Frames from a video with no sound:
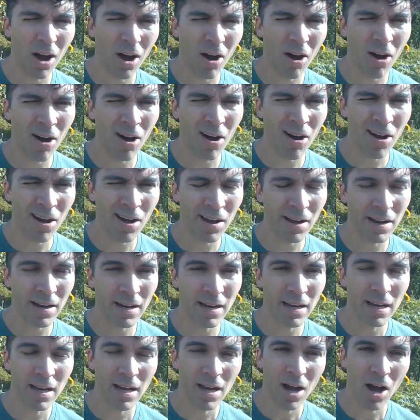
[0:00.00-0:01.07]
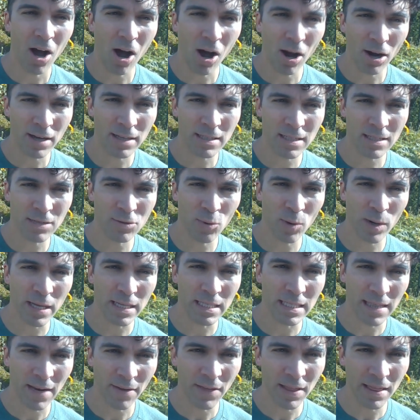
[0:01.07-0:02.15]
on August
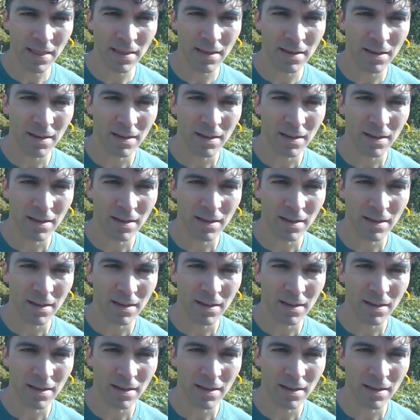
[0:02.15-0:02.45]
27th.